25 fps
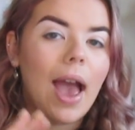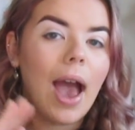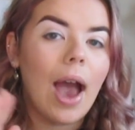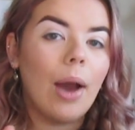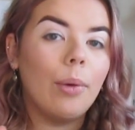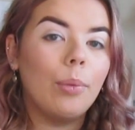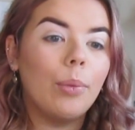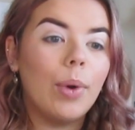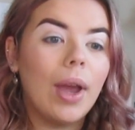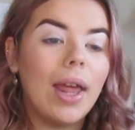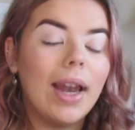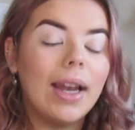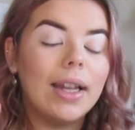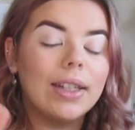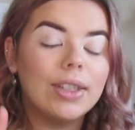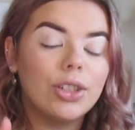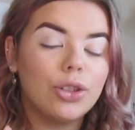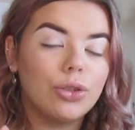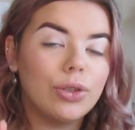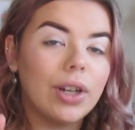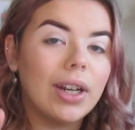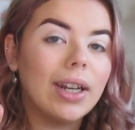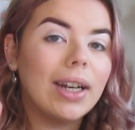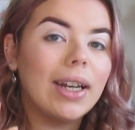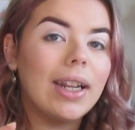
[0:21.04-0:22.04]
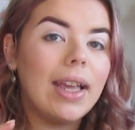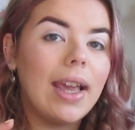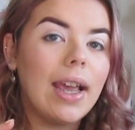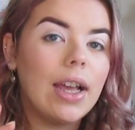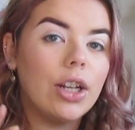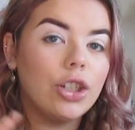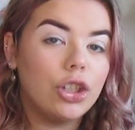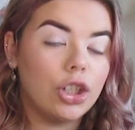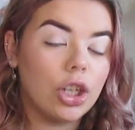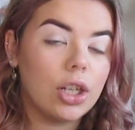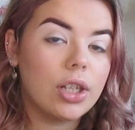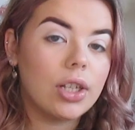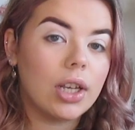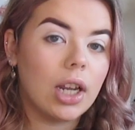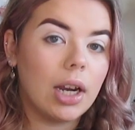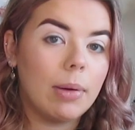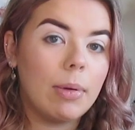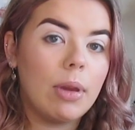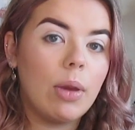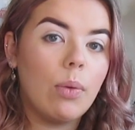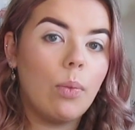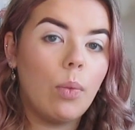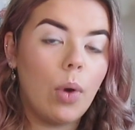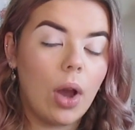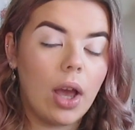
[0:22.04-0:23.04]
and we're strictly just going to
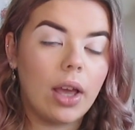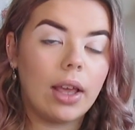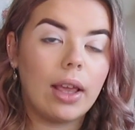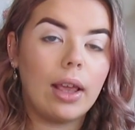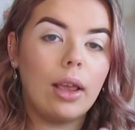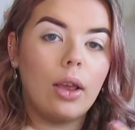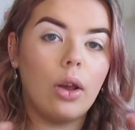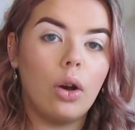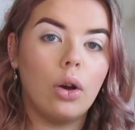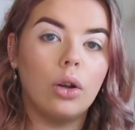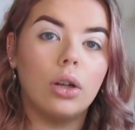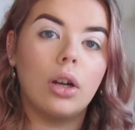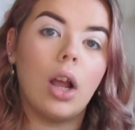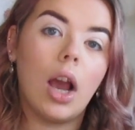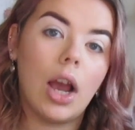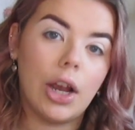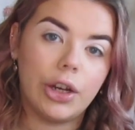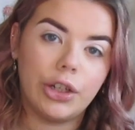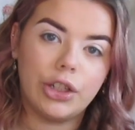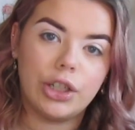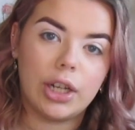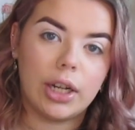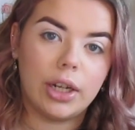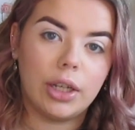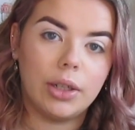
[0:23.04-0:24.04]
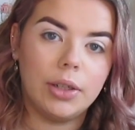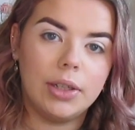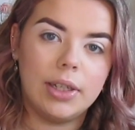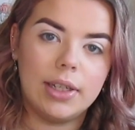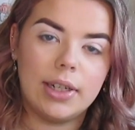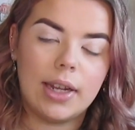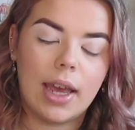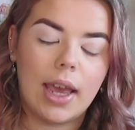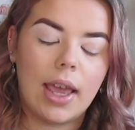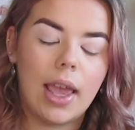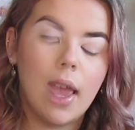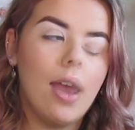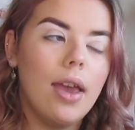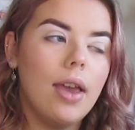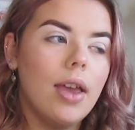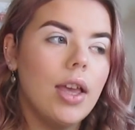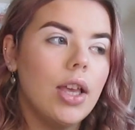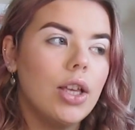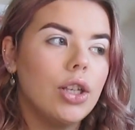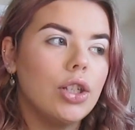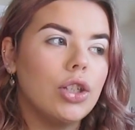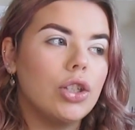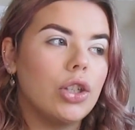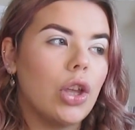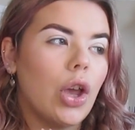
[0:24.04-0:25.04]
be working on eyeshadow today.
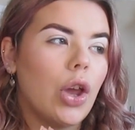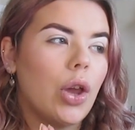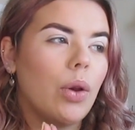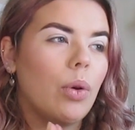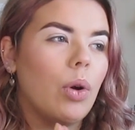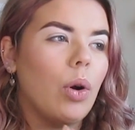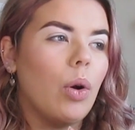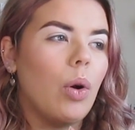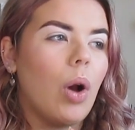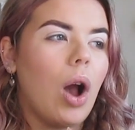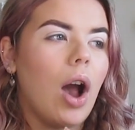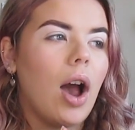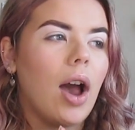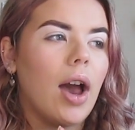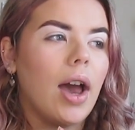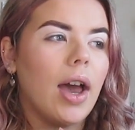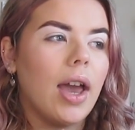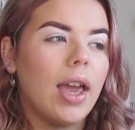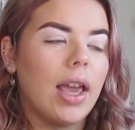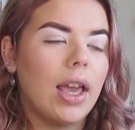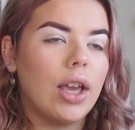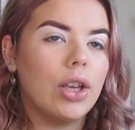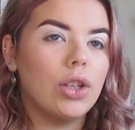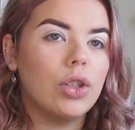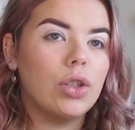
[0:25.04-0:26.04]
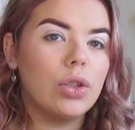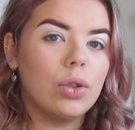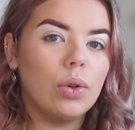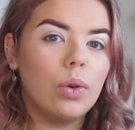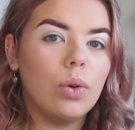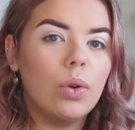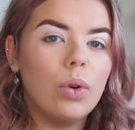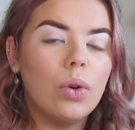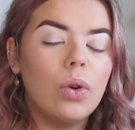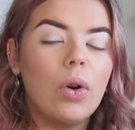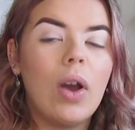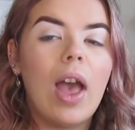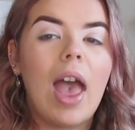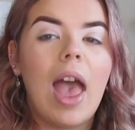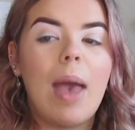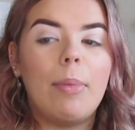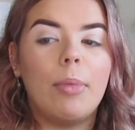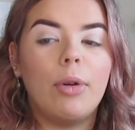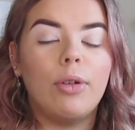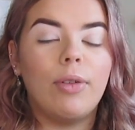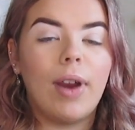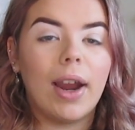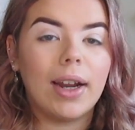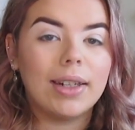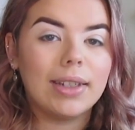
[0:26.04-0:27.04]
So I saw
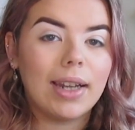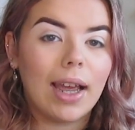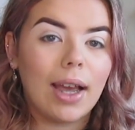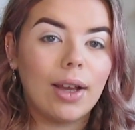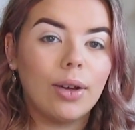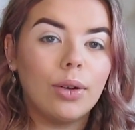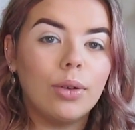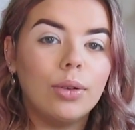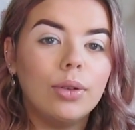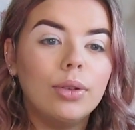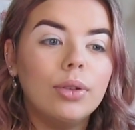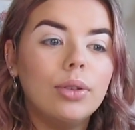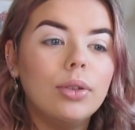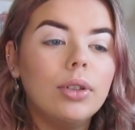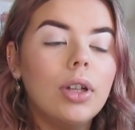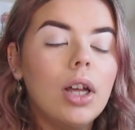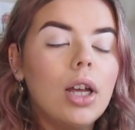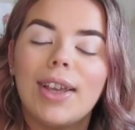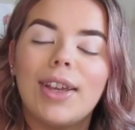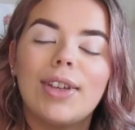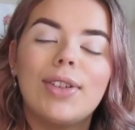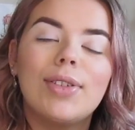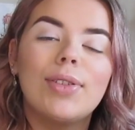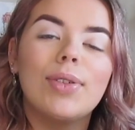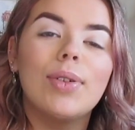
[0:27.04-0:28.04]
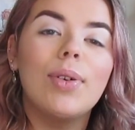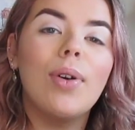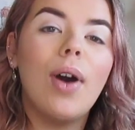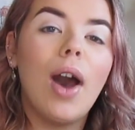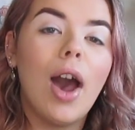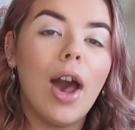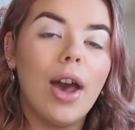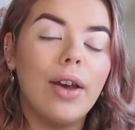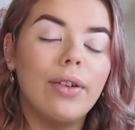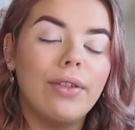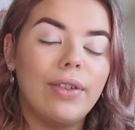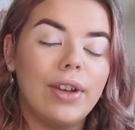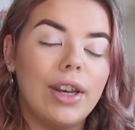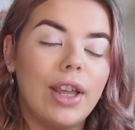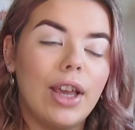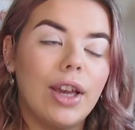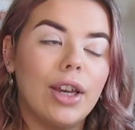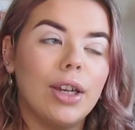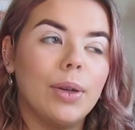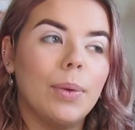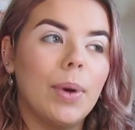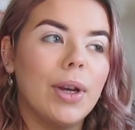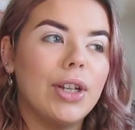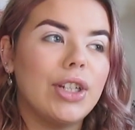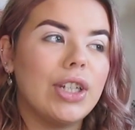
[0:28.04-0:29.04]
Emma Rectangle, I saw her
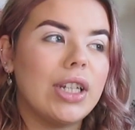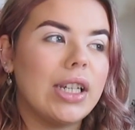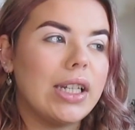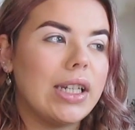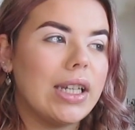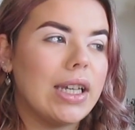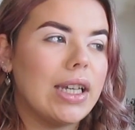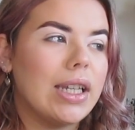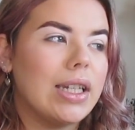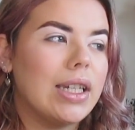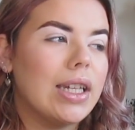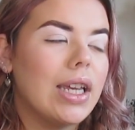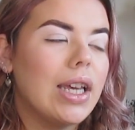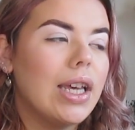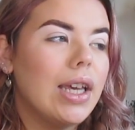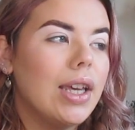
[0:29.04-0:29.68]
video where she did